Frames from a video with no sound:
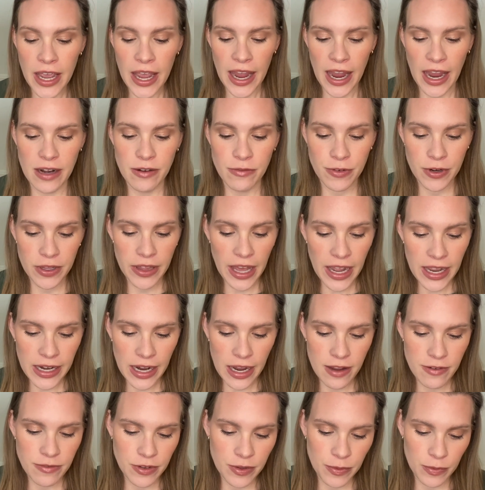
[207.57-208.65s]
And for that,
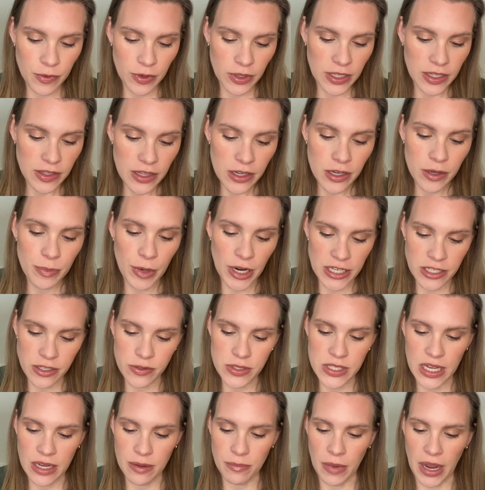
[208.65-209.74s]
I've either been
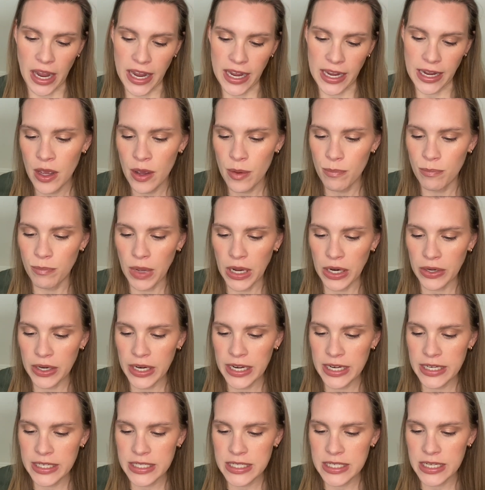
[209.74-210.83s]
using my
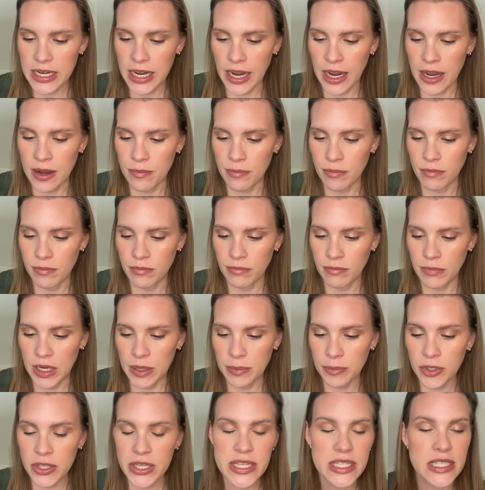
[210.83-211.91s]
Merit
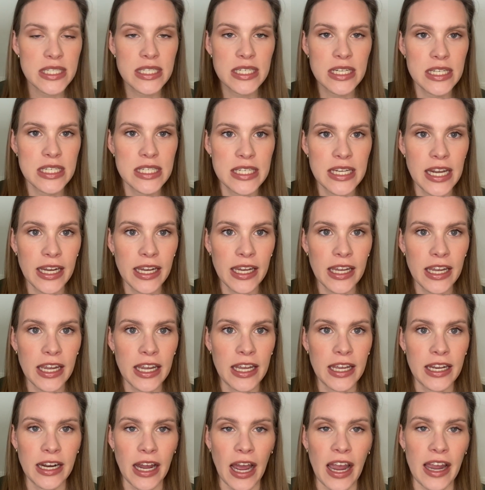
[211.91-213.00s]
Minimalist Stick
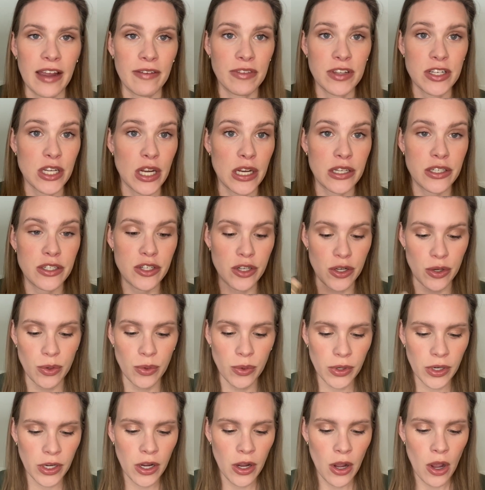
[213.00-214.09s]
I have the shade
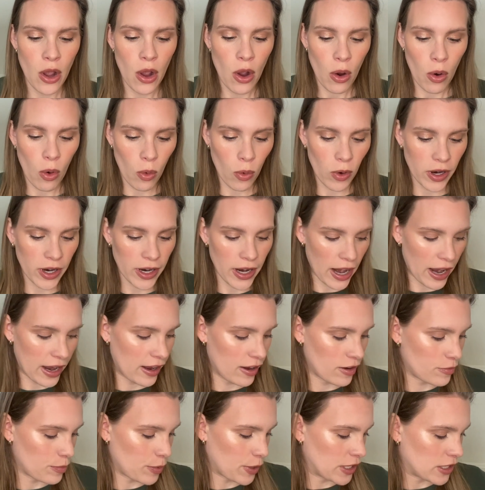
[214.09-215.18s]
Dune, or I
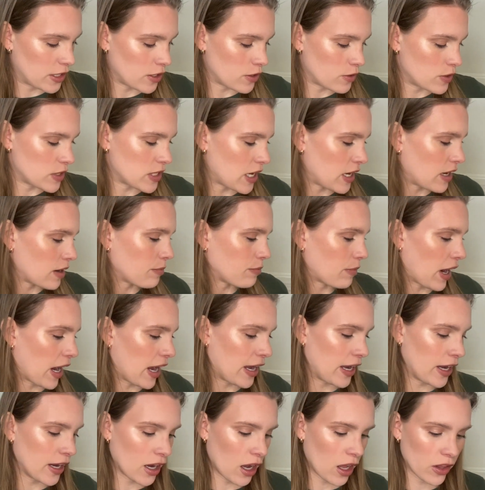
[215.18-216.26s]
have been using
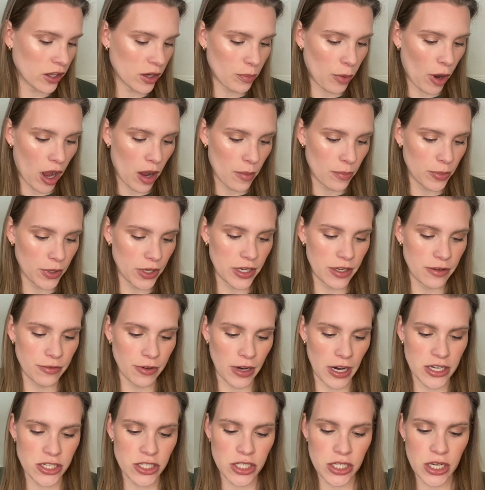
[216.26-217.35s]
my Colourpop Pretty
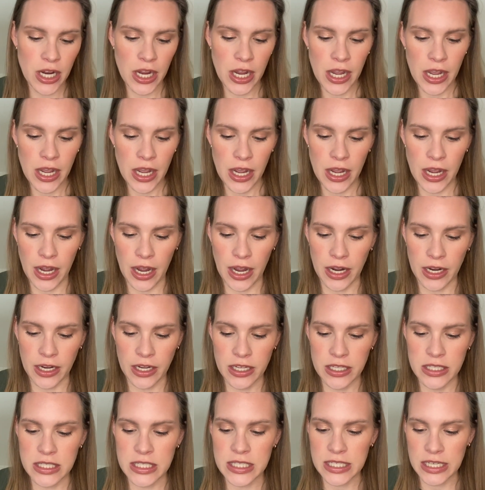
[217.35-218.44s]
Fresh
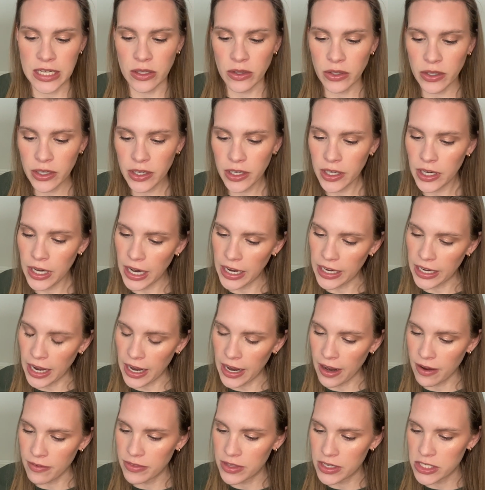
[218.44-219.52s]
concealer, and I
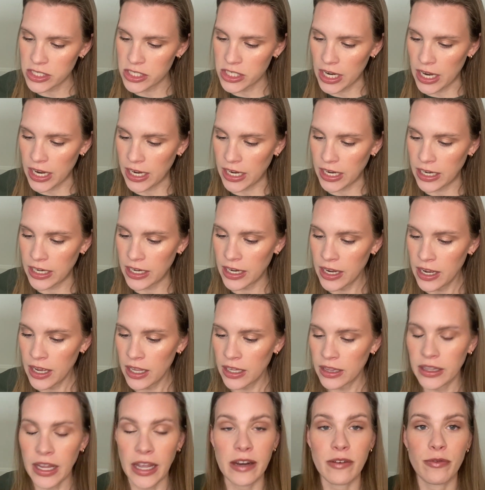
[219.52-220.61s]
have the shade
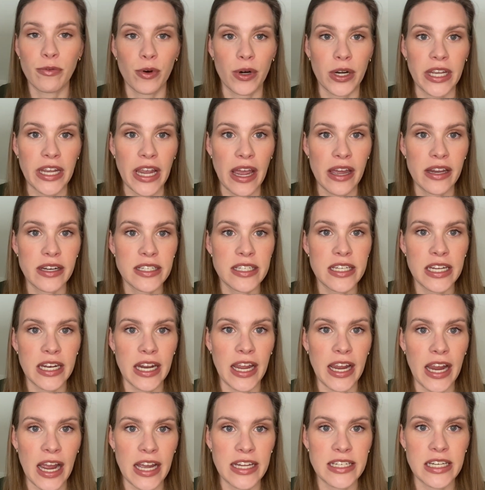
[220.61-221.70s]
Light 40N.
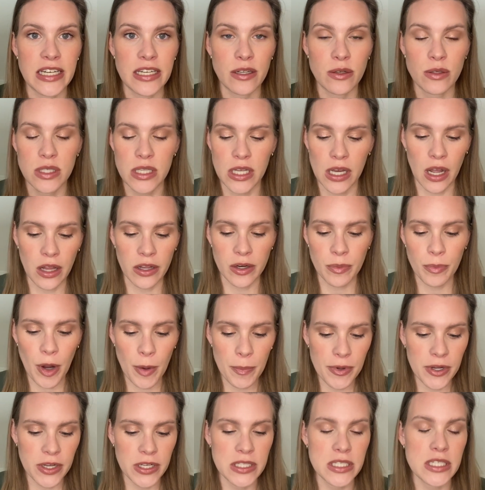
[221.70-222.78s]
Today I did use the Colourpop
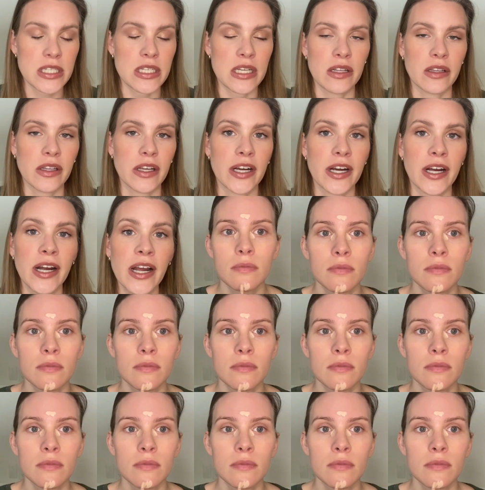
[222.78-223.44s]
concealer.